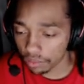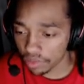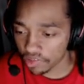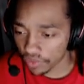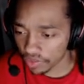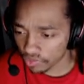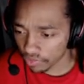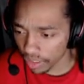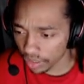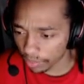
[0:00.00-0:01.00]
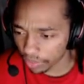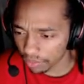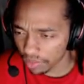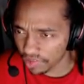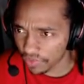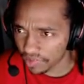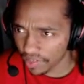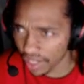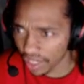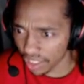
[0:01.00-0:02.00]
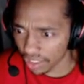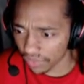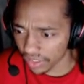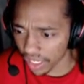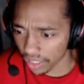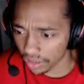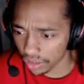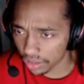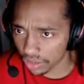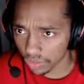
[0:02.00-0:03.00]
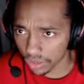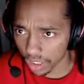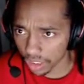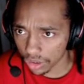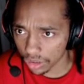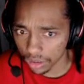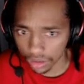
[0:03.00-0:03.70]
Misfits, right? They played Misfits and Vitality this week actually.